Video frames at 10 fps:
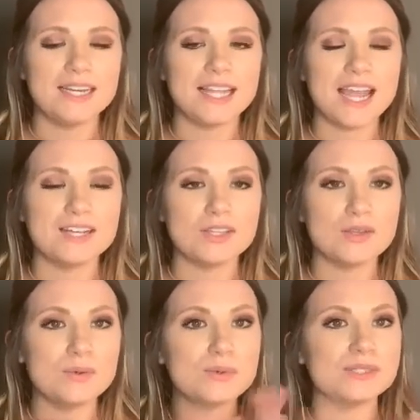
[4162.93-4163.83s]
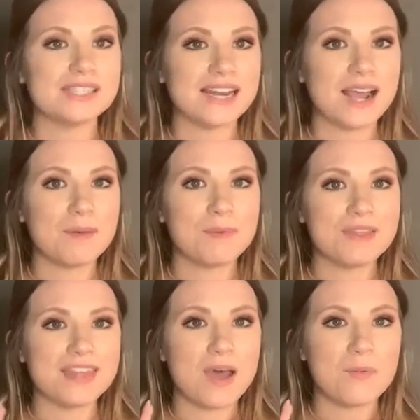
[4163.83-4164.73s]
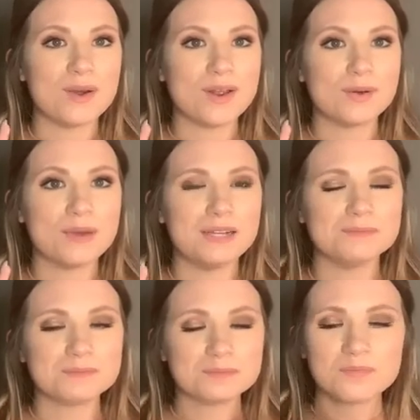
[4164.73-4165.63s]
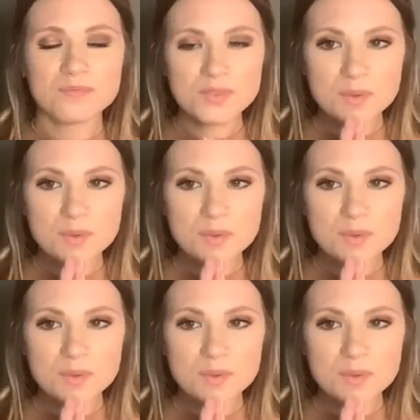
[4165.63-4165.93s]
and get you set up with that one-on-one.